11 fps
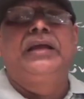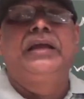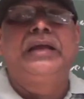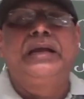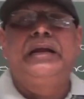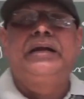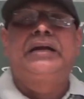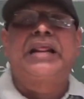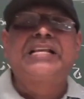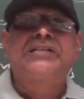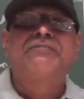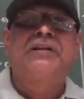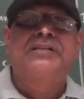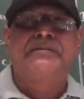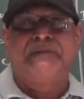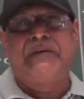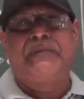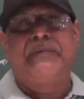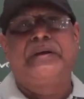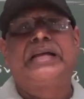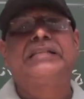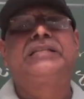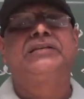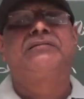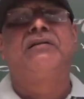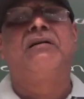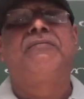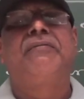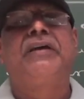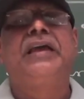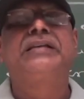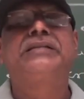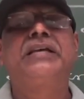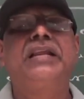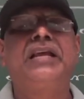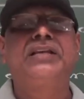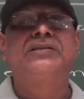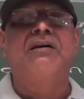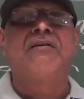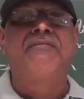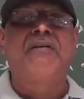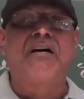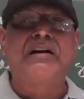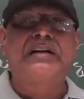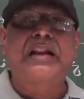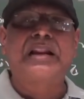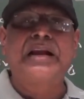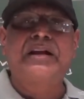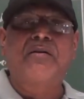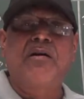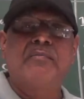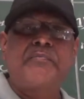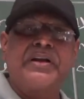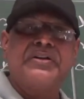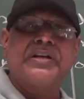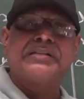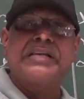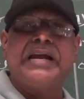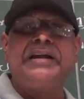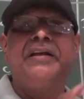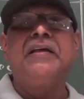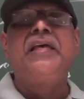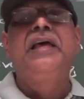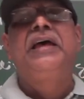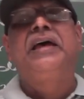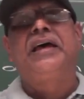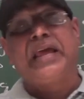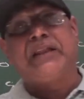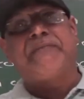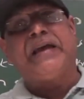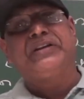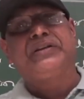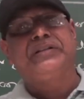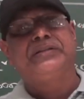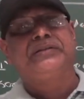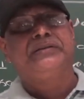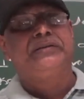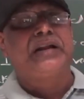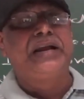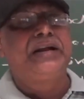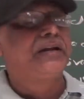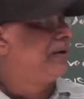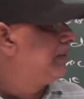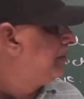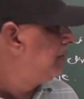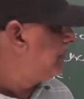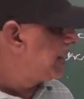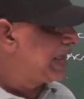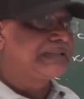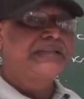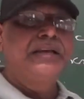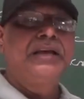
a transverse wave consists of a series of alternate compressions and rarefactions, right, whereas